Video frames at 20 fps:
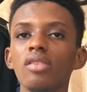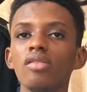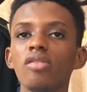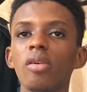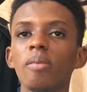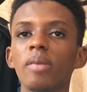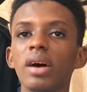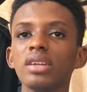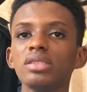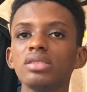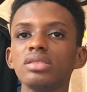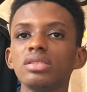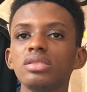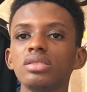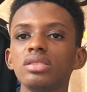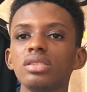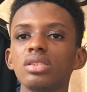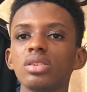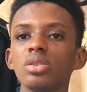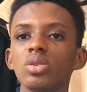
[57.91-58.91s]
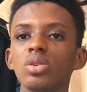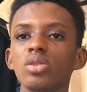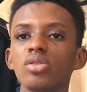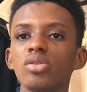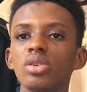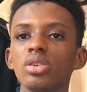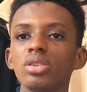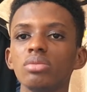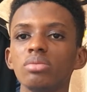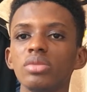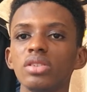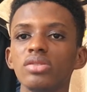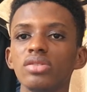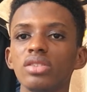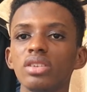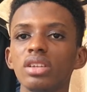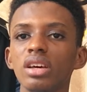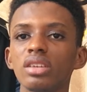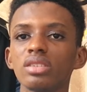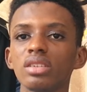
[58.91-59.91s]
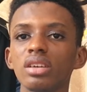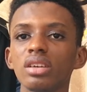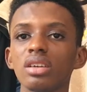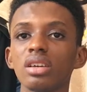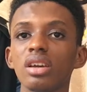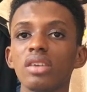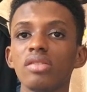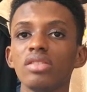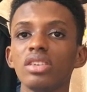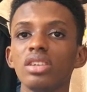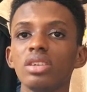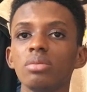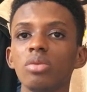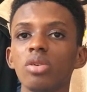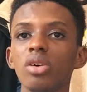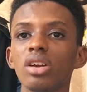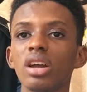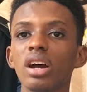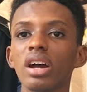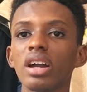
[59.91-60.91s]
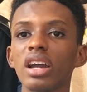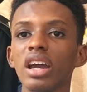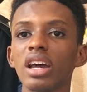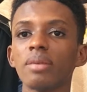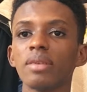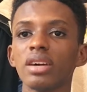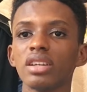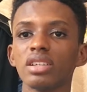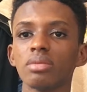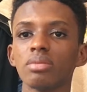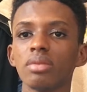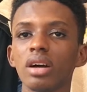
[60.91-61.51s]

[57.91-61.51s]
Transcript: For Man City, you can go for midfielders like Kevin De Bruyne, Real Magic